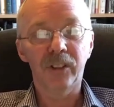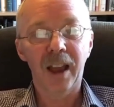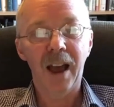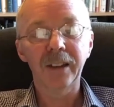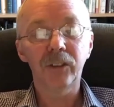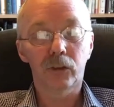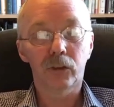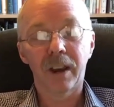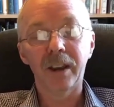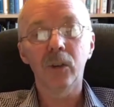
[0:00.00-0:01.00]
guides,
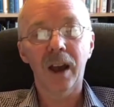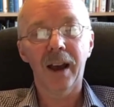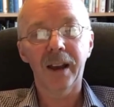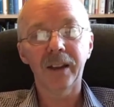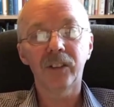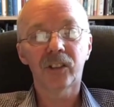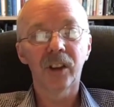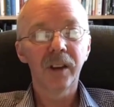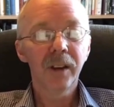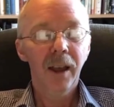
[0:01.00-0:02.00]
trail guides.
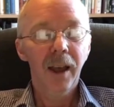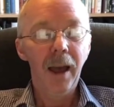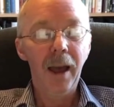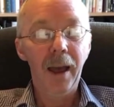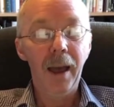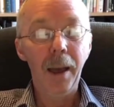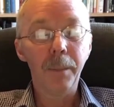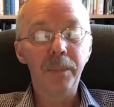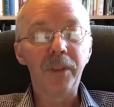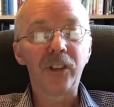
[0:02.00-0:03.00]

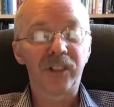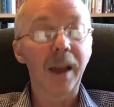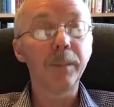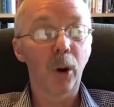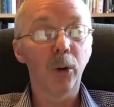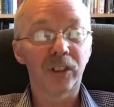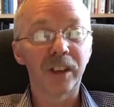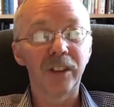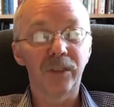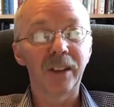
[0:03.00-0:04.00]
The
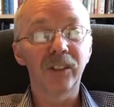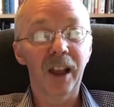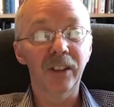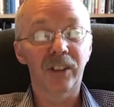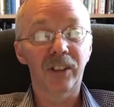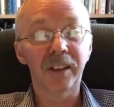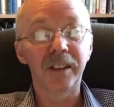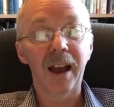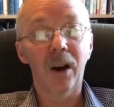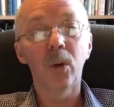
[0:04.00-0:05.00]
signposting is fantastic
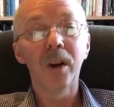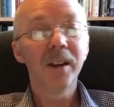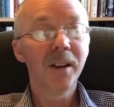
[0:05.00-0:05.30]
now.